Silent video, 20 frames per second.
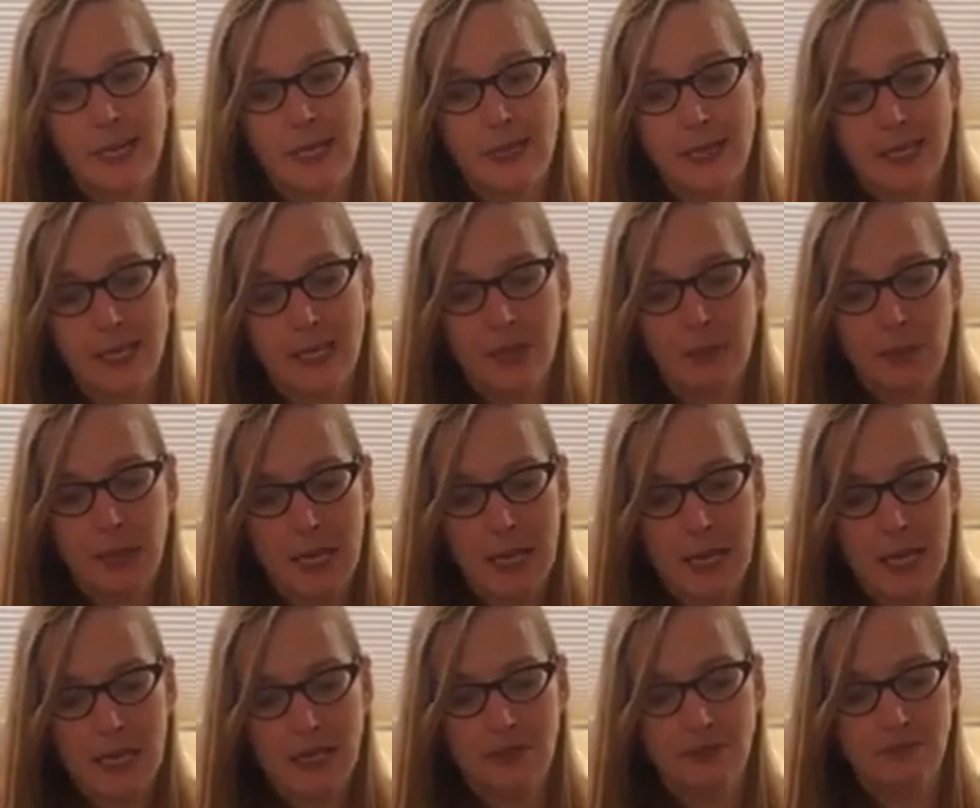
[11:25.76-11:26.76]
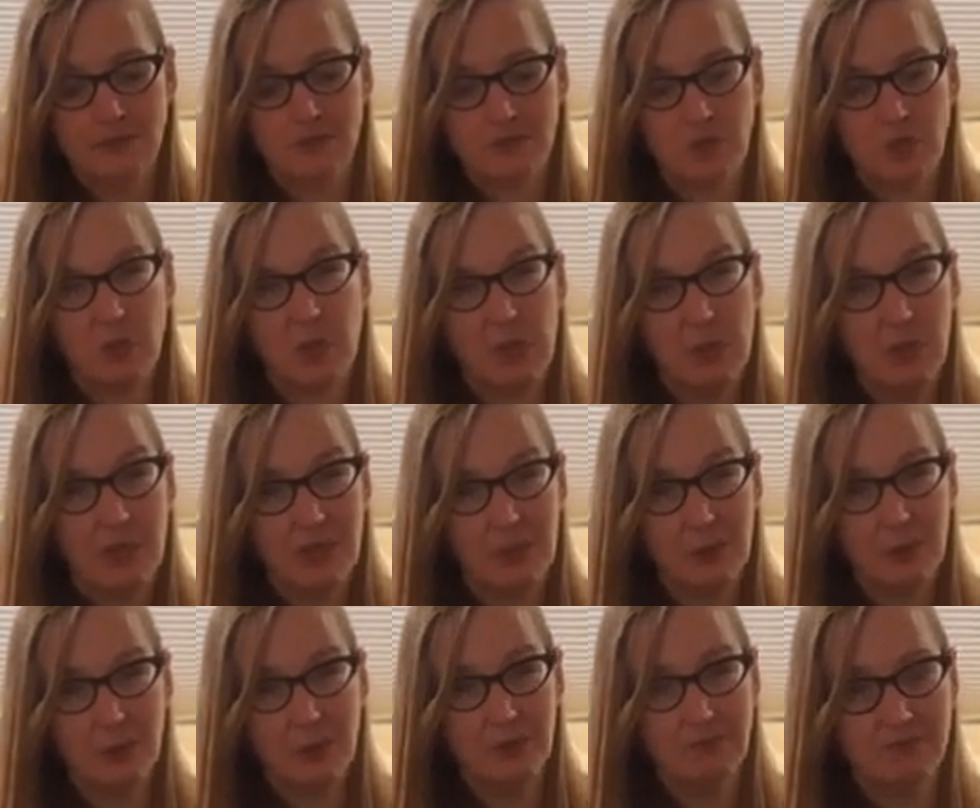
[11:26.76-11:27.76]
I think I paid
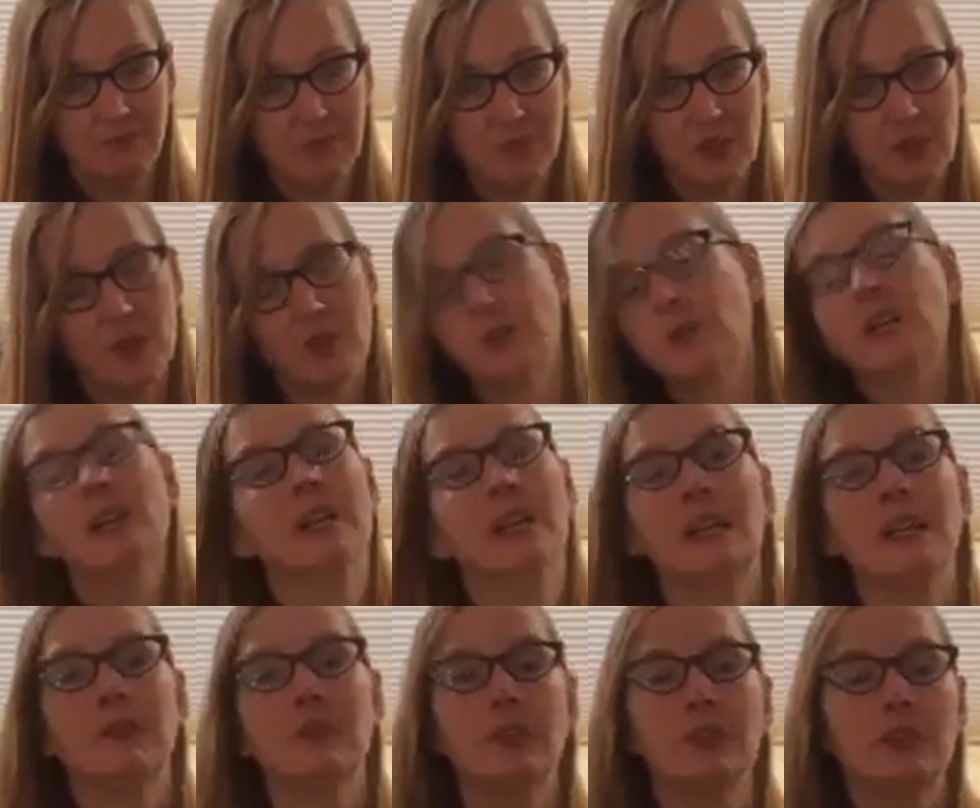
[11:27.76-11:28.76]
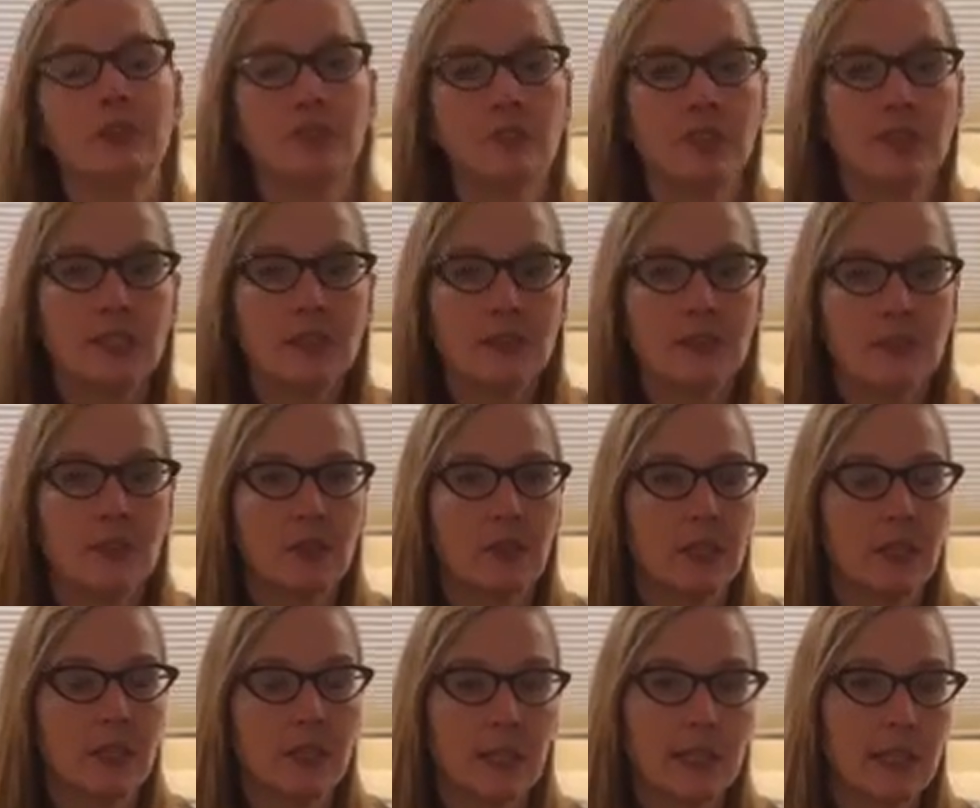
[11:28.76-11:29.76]
$20 for them. So if you're interested in
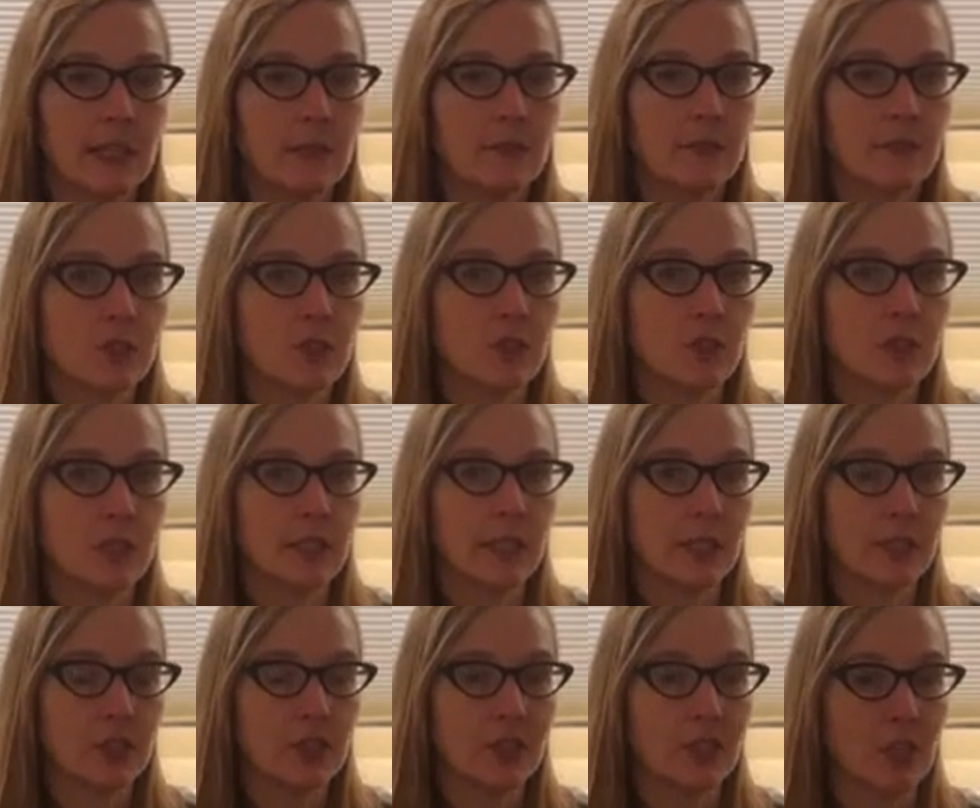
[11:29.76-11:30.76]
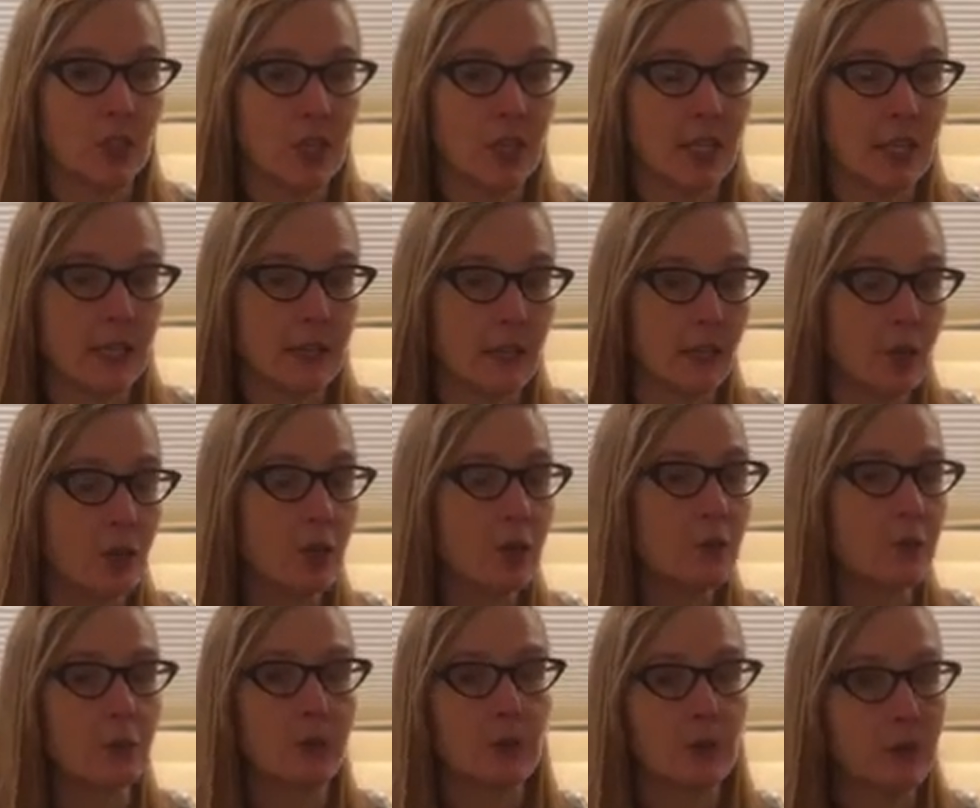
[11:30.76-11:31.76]
starting an Eileen Fisher collection and you can't
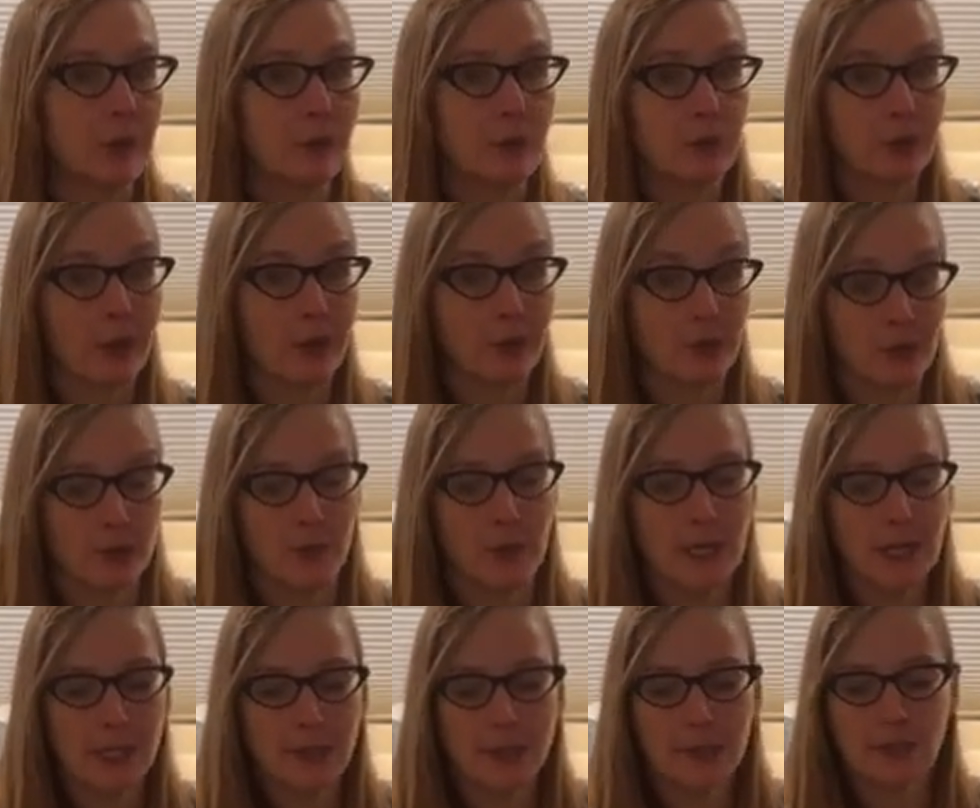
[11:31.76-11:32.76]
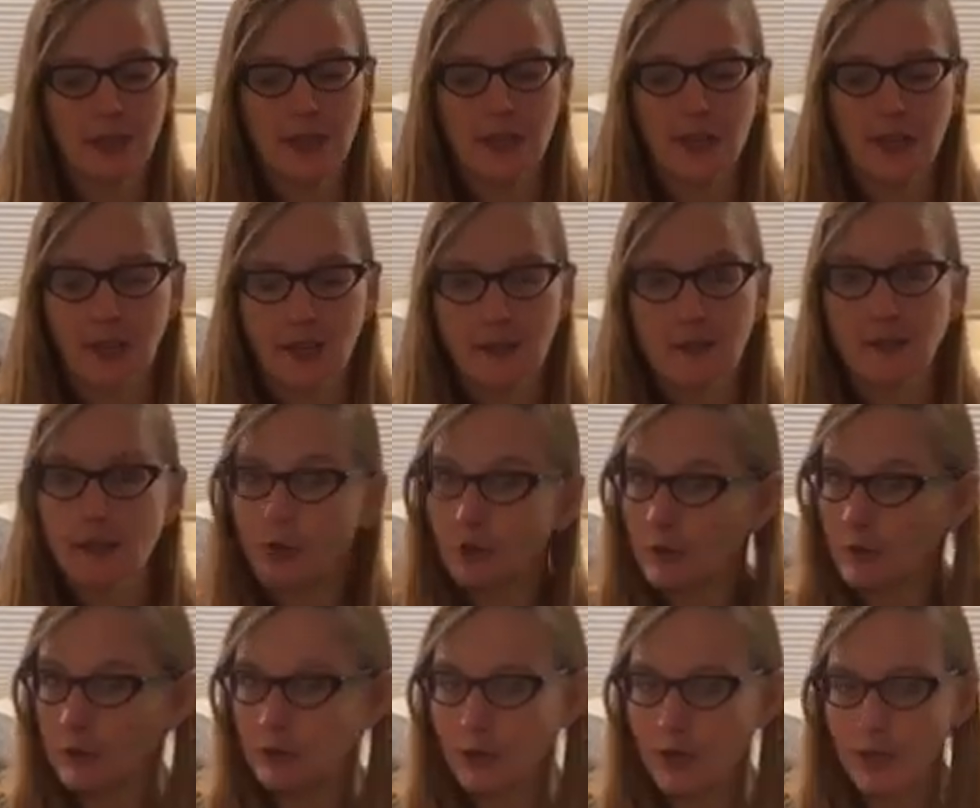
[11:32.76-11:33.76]
go for $300 a piece,
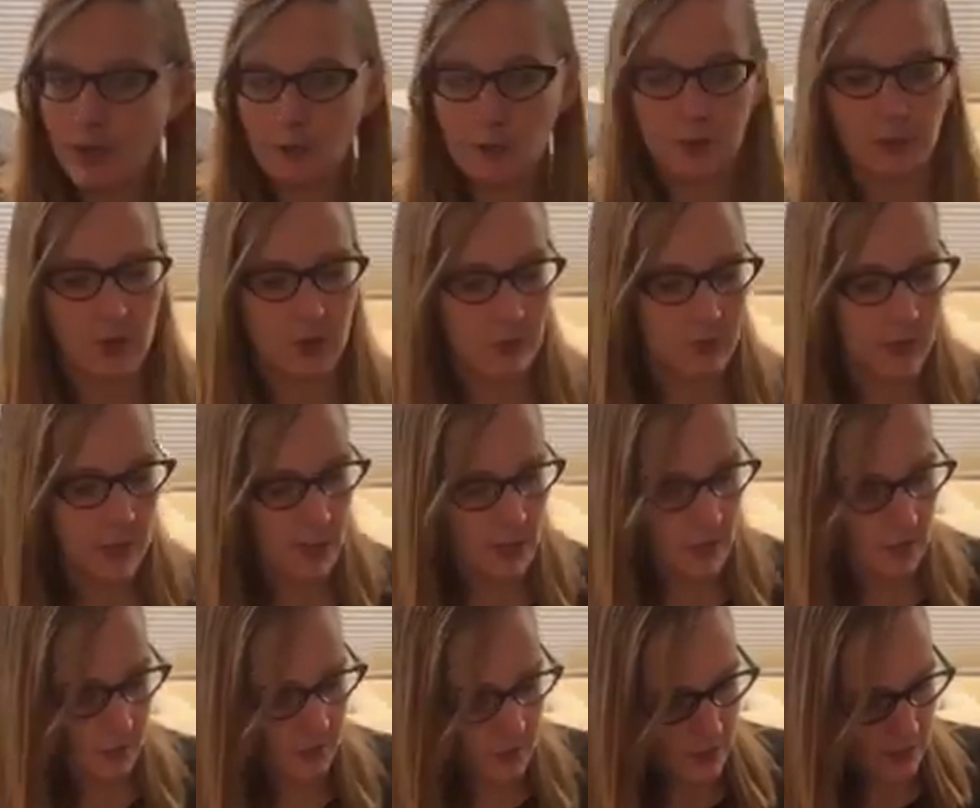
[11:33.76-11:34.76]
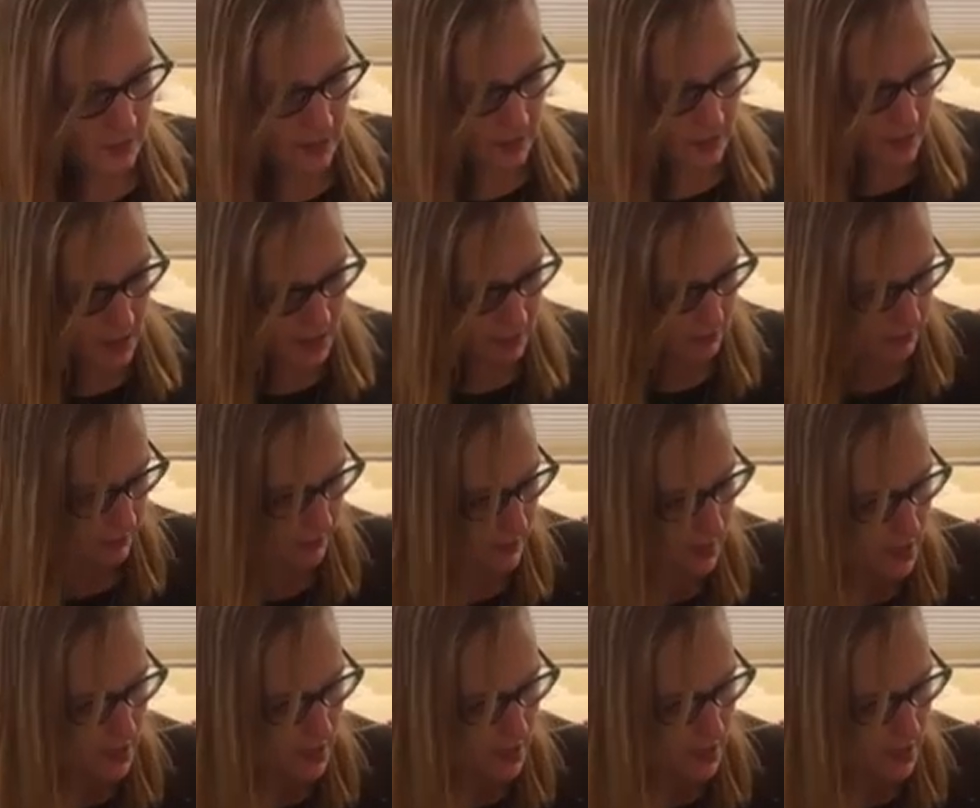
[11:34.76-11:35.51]
go to ThreadUp, you can buy used, it's great.